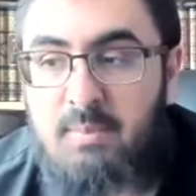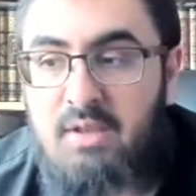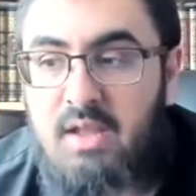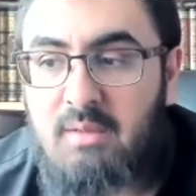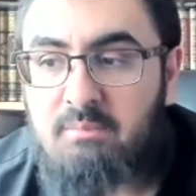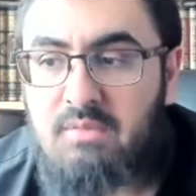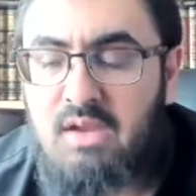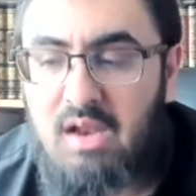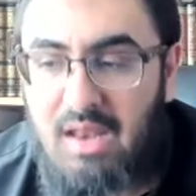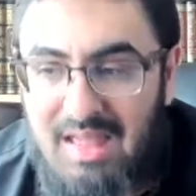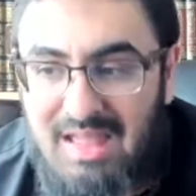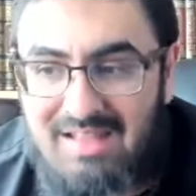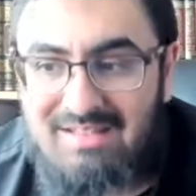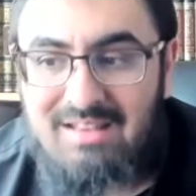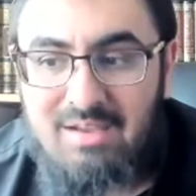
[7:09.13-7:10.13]
But I'm
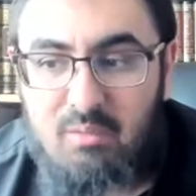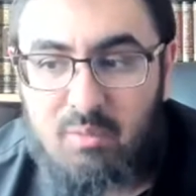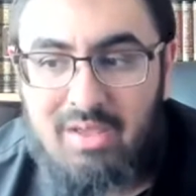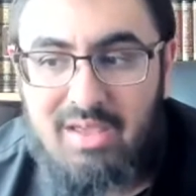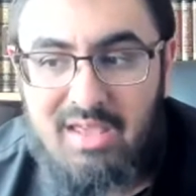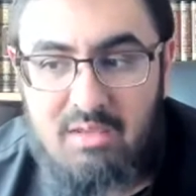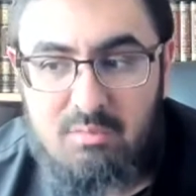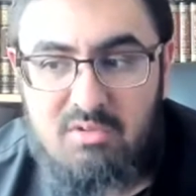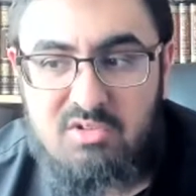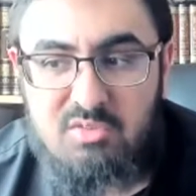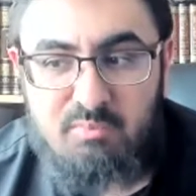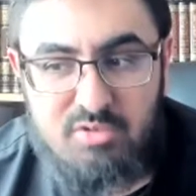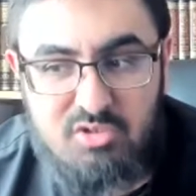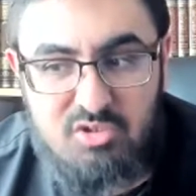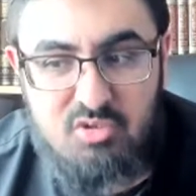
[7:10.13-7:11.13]
glad that we're able
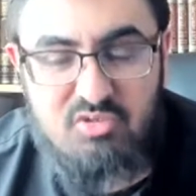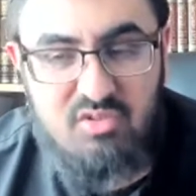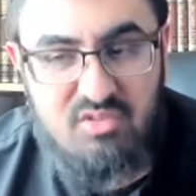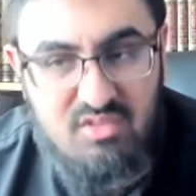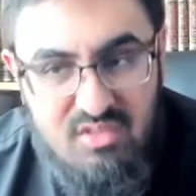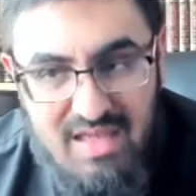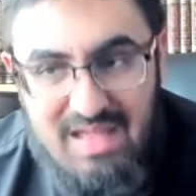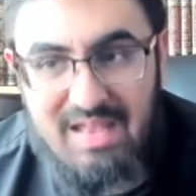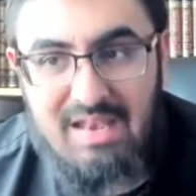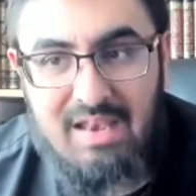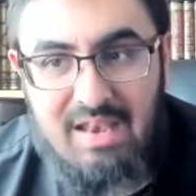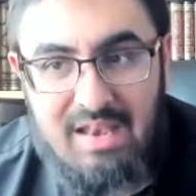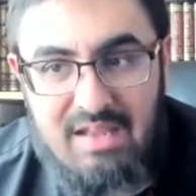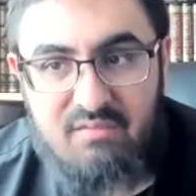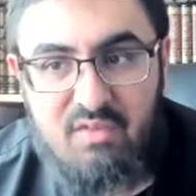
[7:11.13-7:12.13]
to produce that
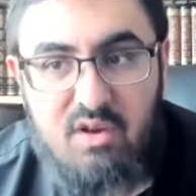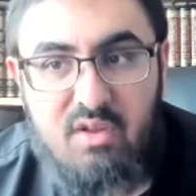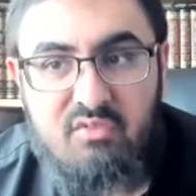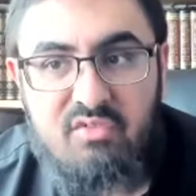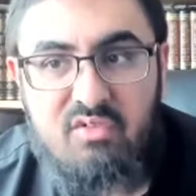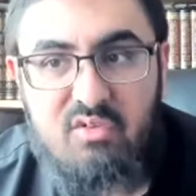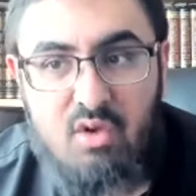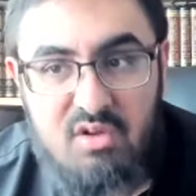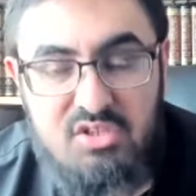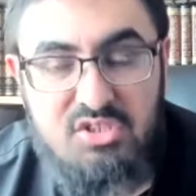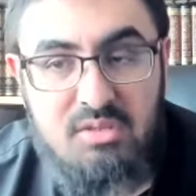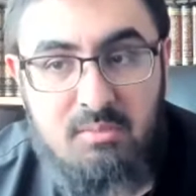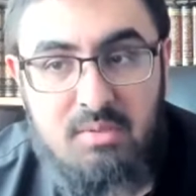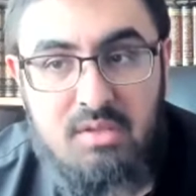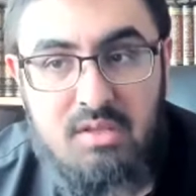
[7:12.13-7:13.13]
level of
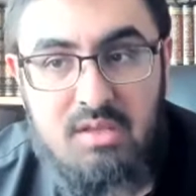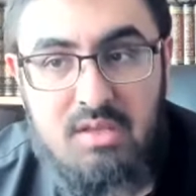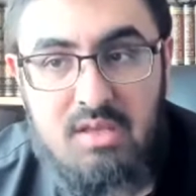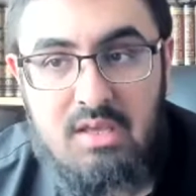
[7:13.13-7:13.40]
scholarship